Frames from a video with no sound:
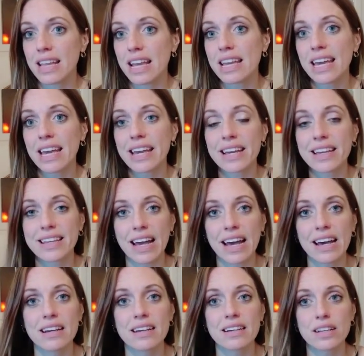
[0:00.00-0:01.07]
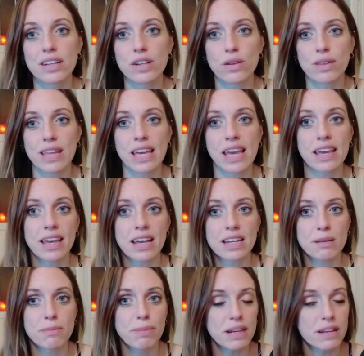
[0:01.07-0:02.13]
they can't get
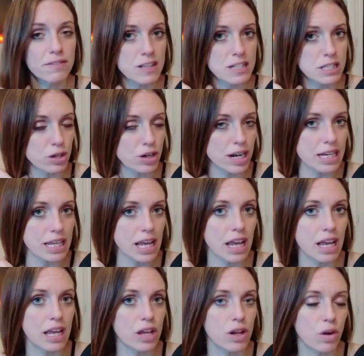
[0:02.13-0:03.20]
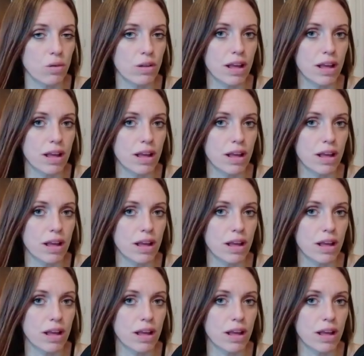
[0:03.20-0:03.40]
any benefits or any, you know,